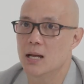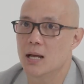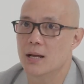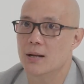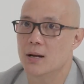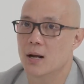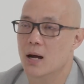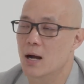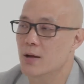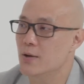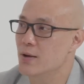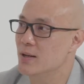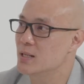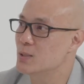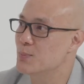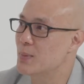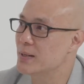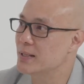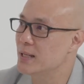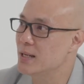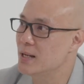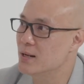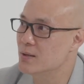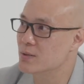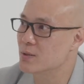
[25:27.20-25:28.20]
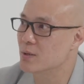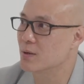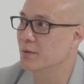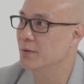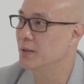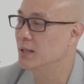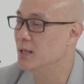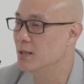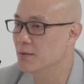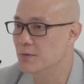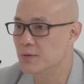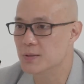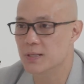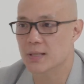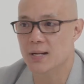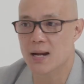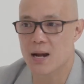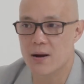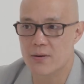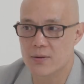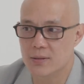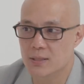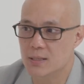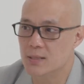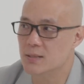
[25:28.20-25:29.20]
Are you expecting any sort of gifts,
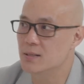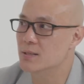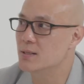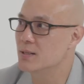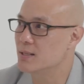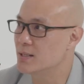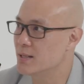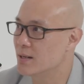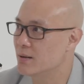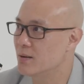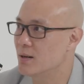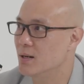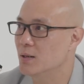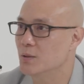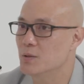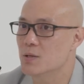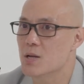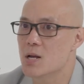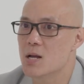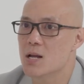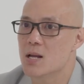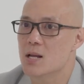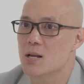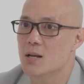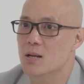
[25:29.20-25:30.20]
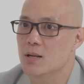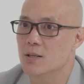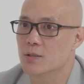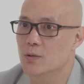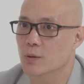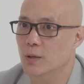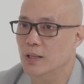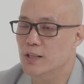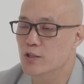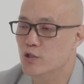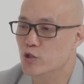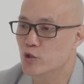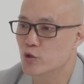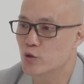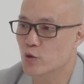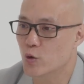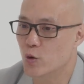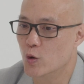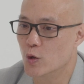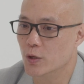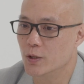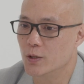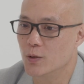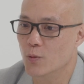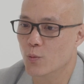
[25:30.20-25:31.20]
inheritance, etc.? So, in
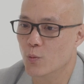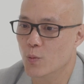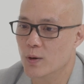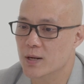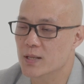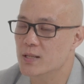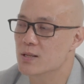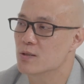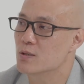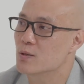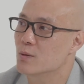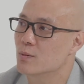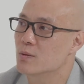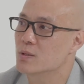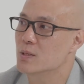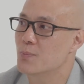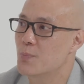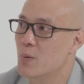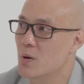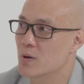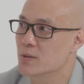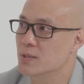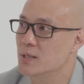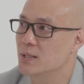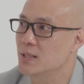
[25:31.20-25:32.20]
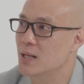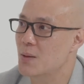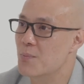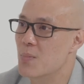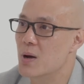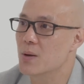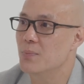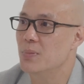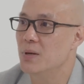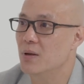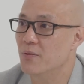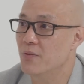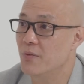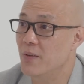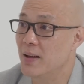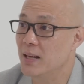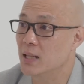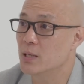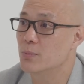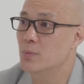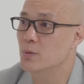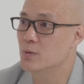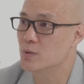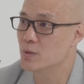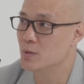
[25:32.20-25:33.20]
short, what is the total deposit that might be
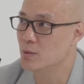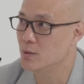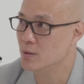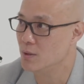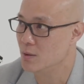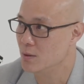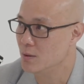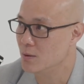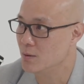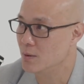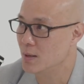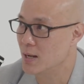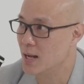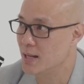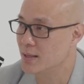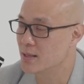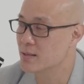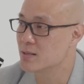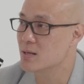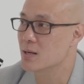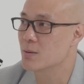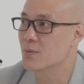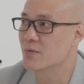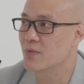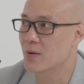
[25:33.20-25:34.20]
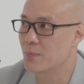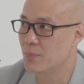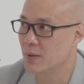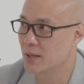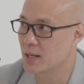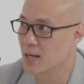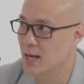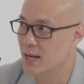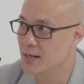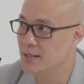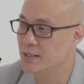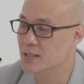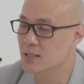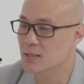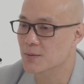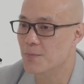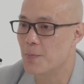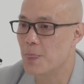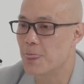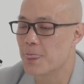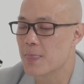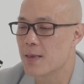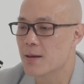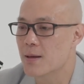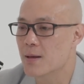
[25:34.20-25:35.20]
available to you at the time of application?
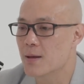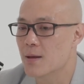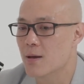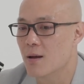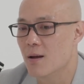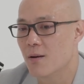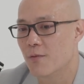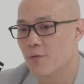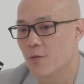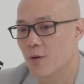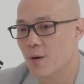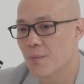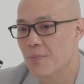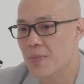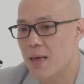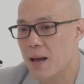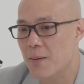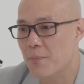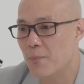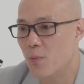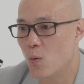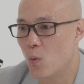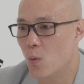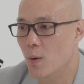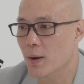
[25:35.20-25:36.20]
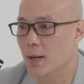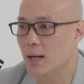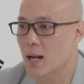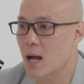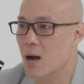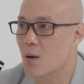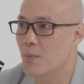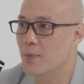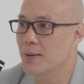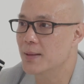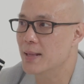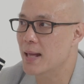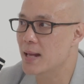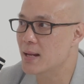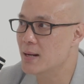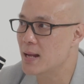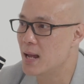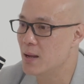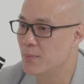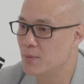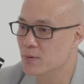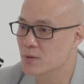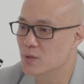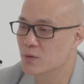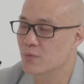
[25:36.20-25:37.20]
From that point, I'll be then
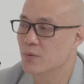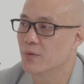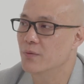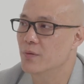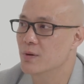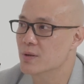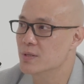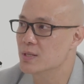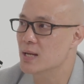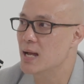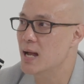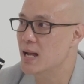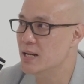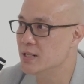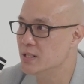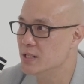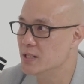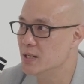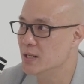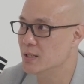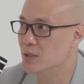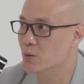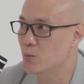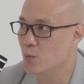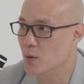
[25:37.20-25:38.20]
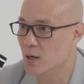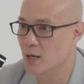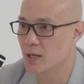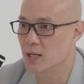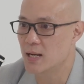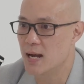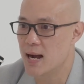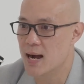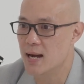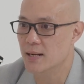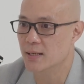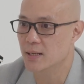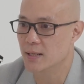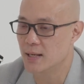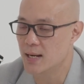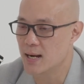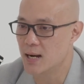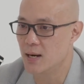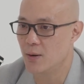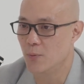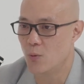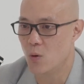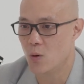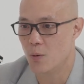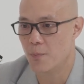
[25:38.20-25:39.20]
able to reverse engineer to work out, okay,
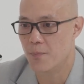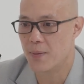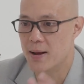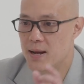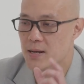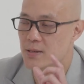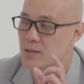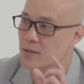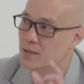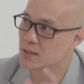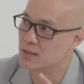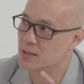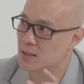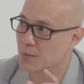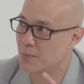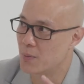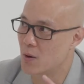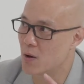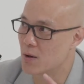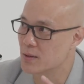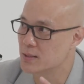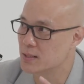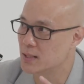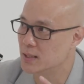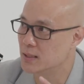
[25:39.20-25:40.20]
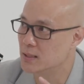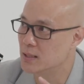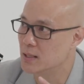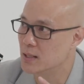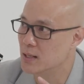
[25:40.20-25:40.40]
well, based on this deposit,